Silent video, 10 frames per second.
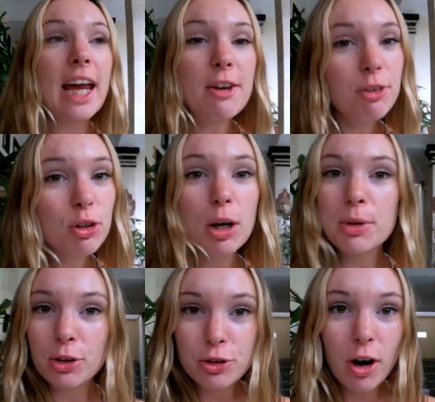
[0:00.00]
If you're
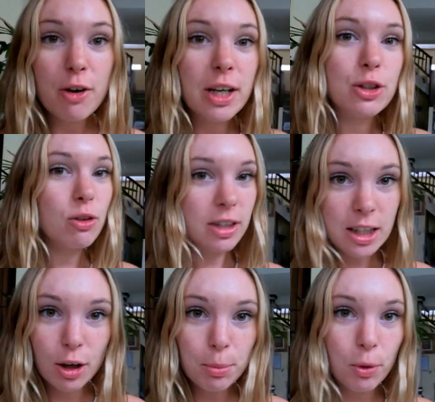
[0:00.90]
coming on your own and you're not in
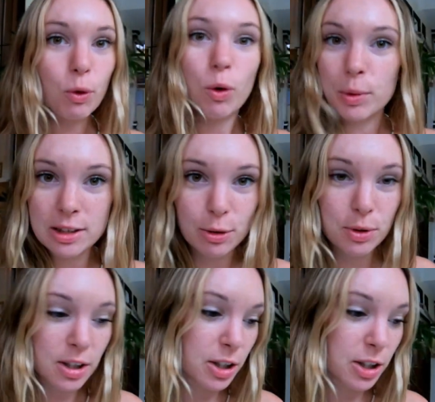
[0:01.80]
a couple or with someone